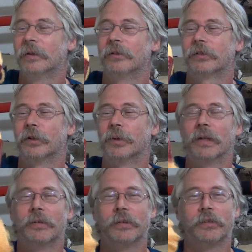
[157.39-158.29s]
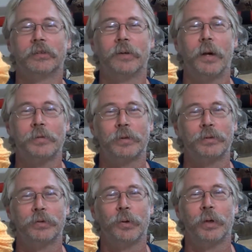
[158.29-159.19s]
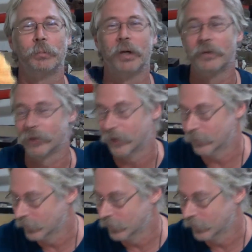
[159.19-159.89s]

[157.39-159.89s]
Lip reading: So this is an option if you're on a budget.